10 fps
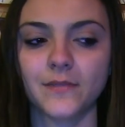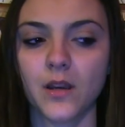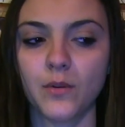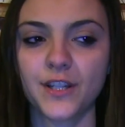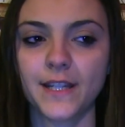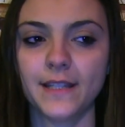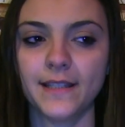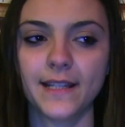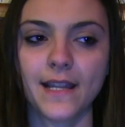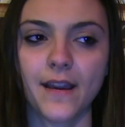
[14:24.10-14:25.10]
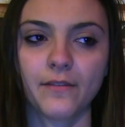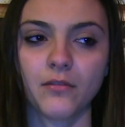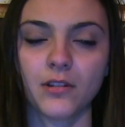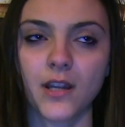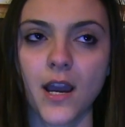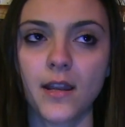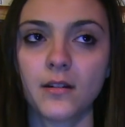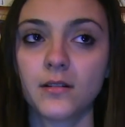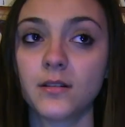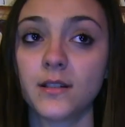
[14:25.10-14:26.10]
I wish he didn't have to
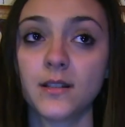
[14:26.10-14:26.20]
retire.